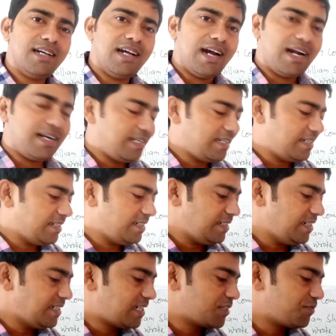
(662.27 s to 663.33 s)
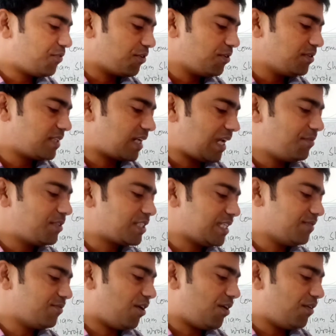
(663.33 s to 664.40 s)
and it has follows the rhyme
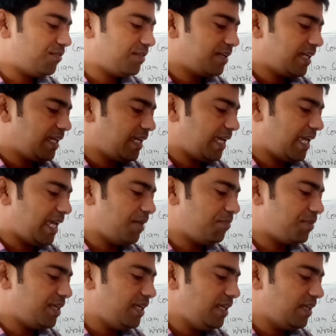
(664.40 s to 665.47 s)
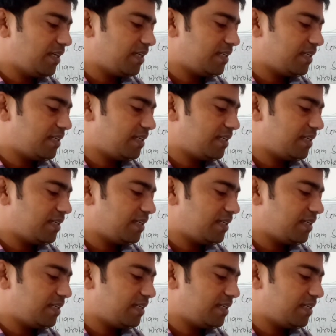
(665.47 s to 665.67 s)
scheme of A B